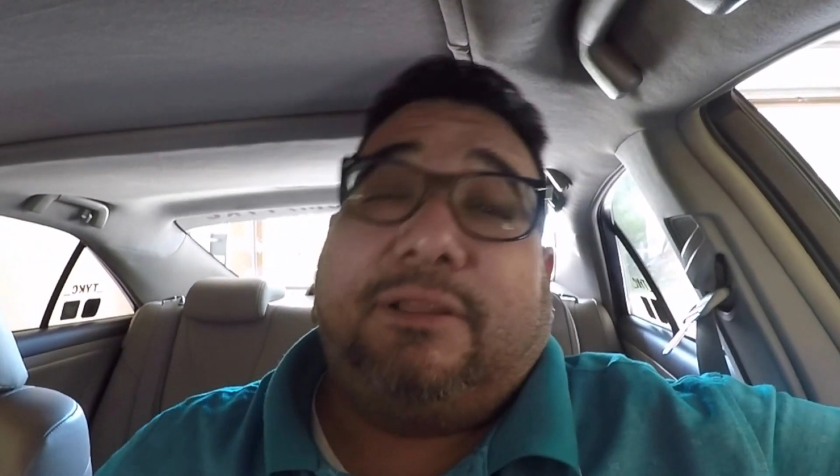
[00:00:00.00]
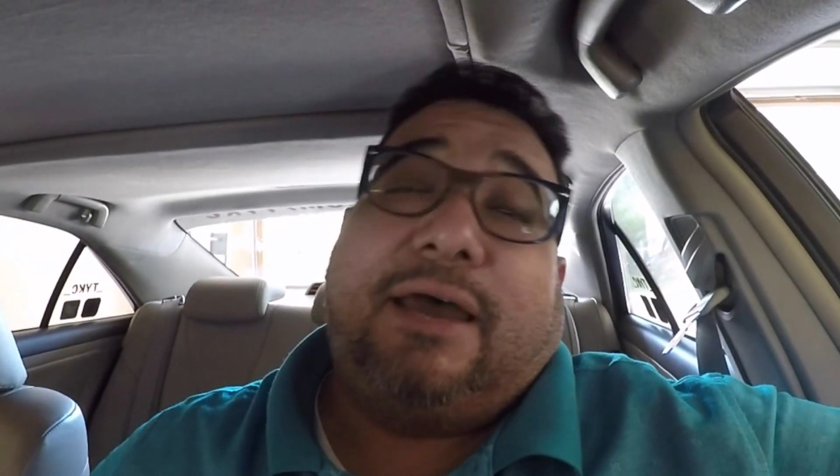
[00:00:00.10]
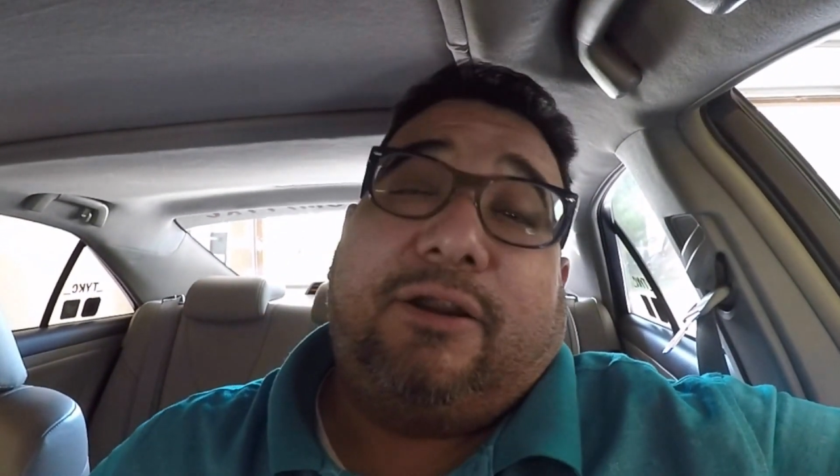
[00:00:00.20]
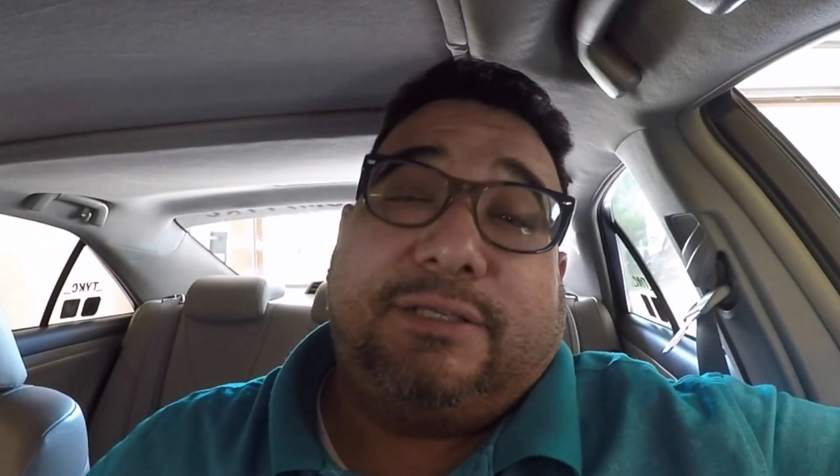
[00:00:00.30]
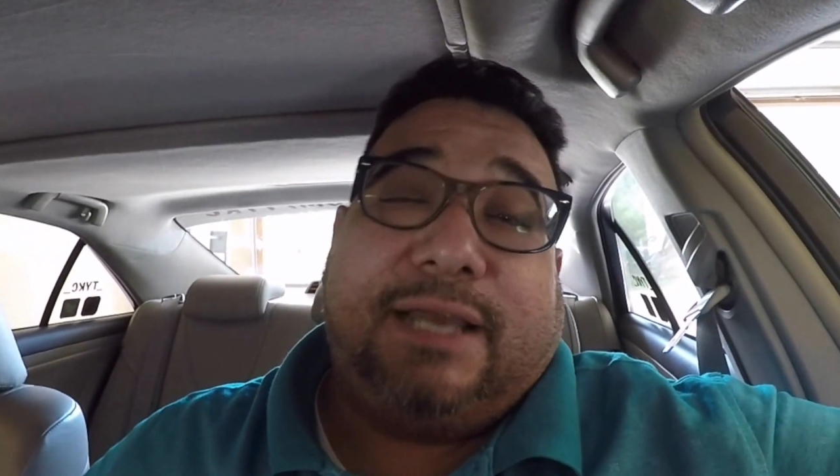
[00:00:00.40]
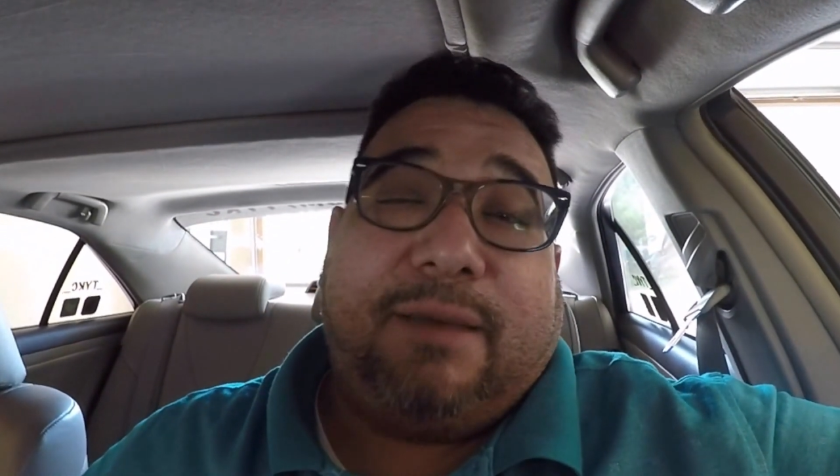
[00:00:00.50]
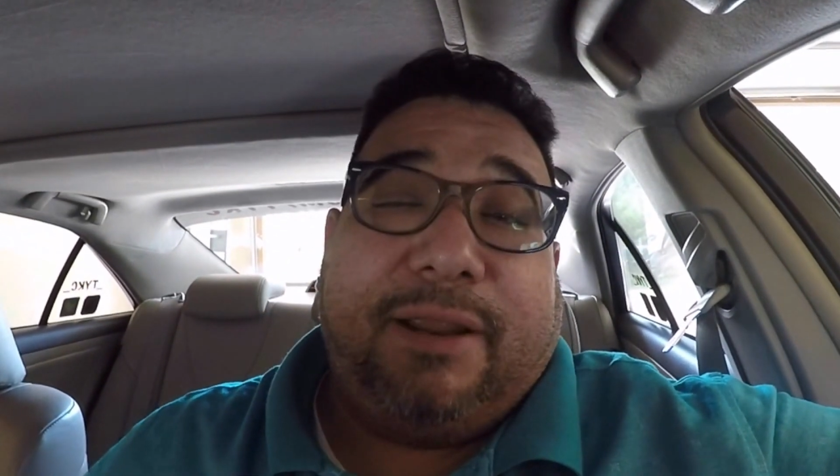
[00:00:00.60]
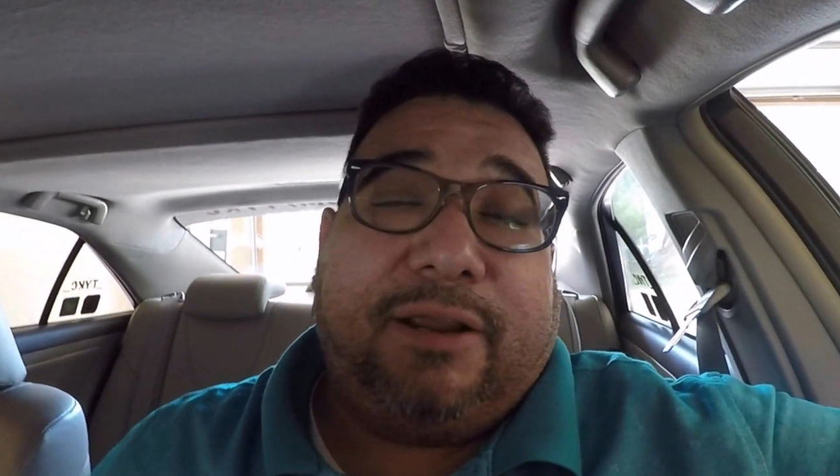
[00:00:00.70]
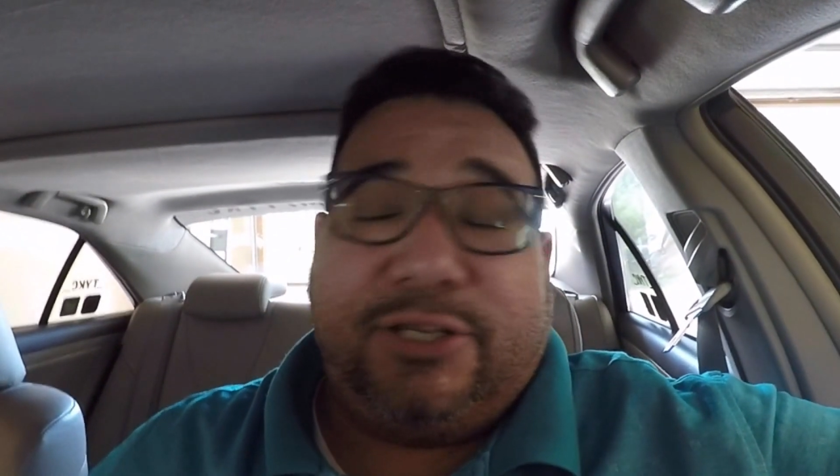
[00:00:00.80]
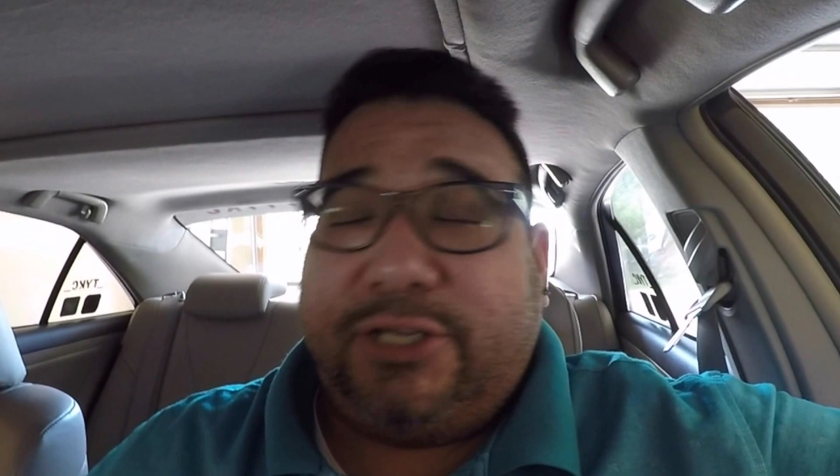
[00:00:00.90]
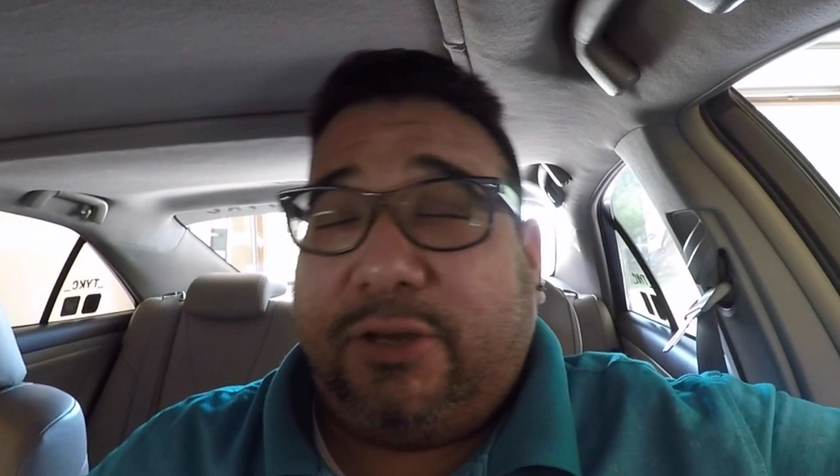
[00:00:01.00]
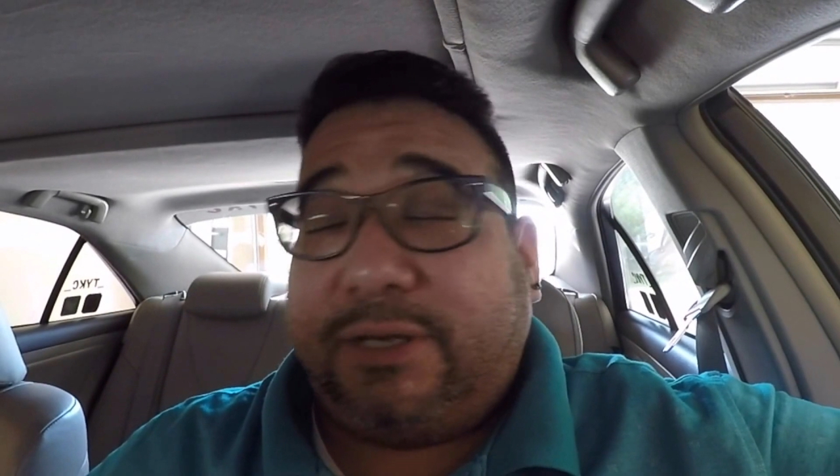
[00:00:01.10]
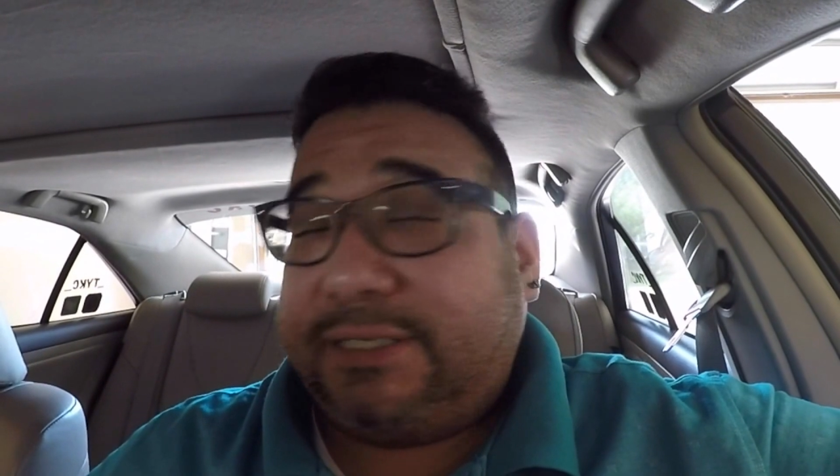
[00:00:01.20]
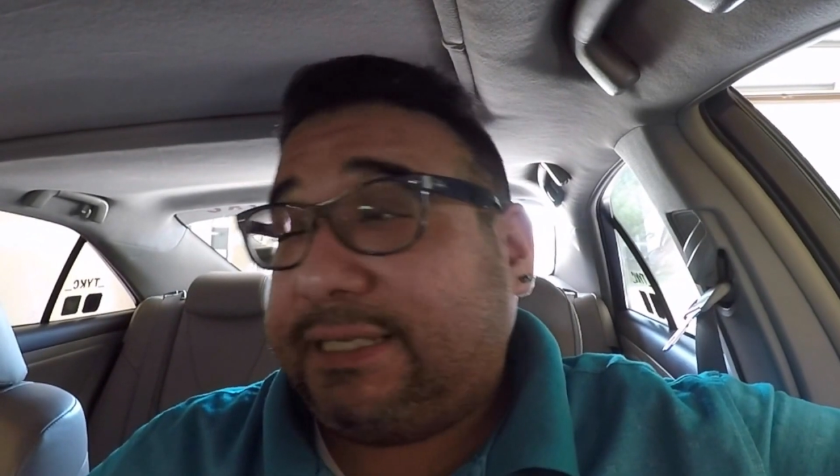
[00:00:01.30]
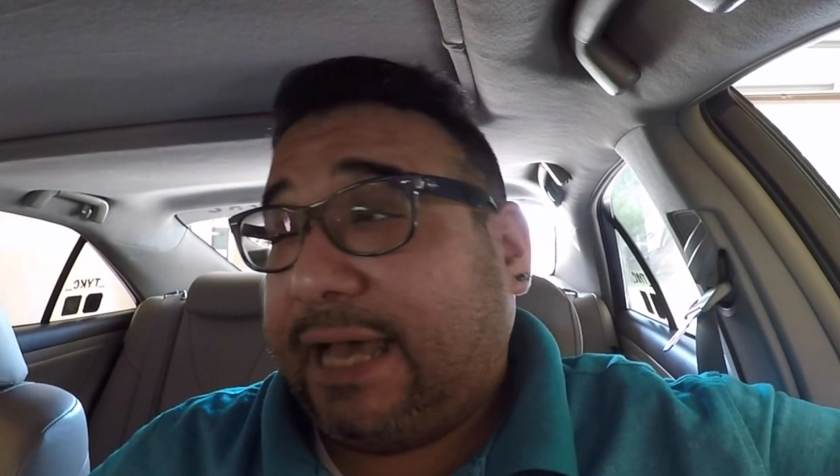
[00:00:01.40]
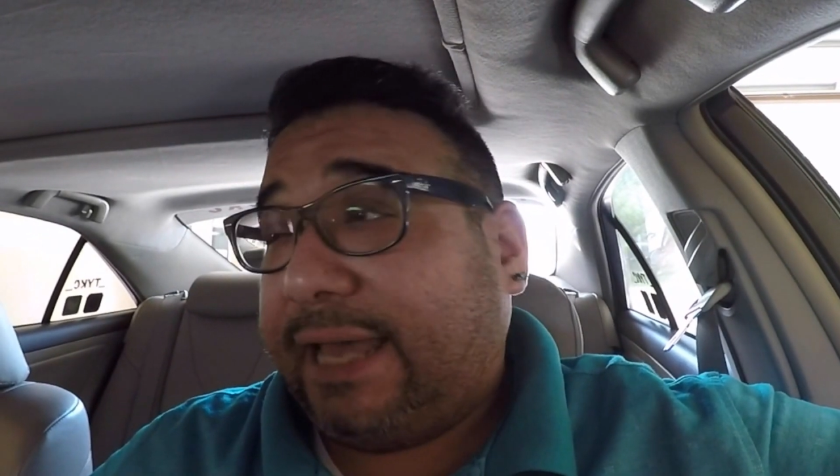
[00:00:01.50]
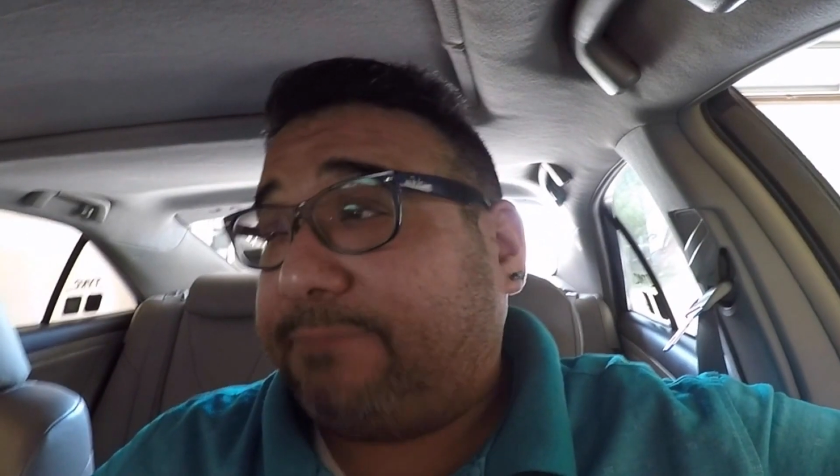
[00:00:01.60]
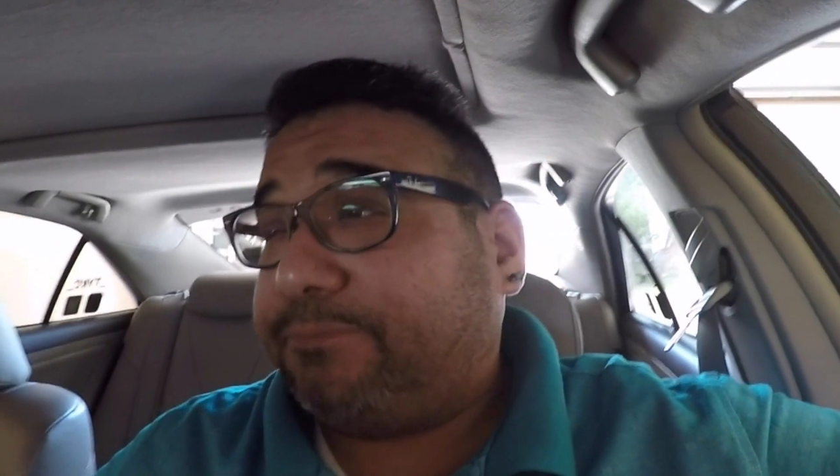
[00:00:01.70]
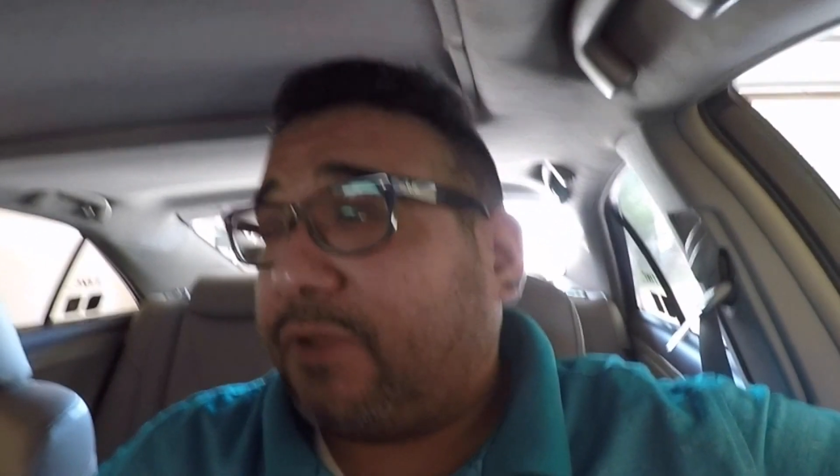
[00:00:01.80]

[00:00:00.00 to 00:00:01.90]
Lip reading: louder because I got my air conditioner going because it's hot.